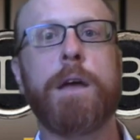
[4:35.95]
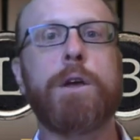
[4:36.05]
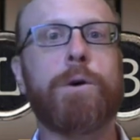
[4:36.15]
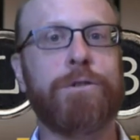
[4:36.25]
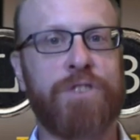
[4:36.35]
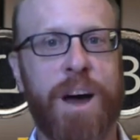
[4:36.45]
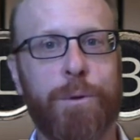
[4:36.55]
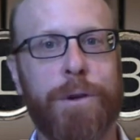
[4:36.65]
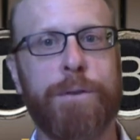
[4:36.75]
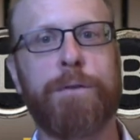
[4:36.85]
You can chat
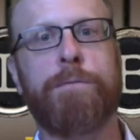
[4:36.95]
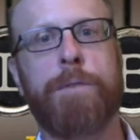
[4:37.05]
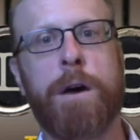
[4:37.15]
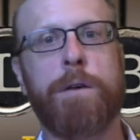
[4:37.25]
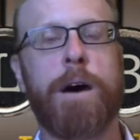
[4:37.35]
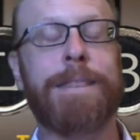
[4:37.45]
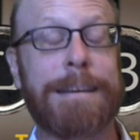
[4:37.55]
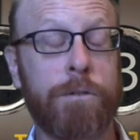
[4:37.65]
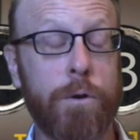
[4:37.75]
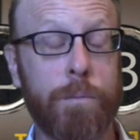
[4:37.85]
with
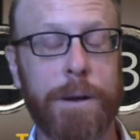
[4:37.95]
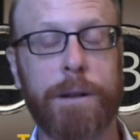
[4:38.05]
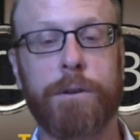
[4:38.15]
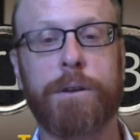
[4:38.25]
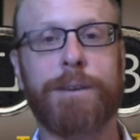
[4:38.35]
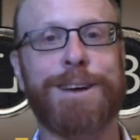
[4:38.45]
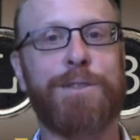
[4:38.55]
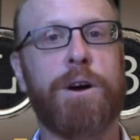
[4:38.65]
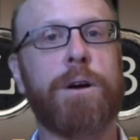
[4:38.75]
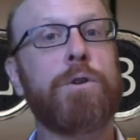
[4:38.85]
excuse me, a little tongue-tied there.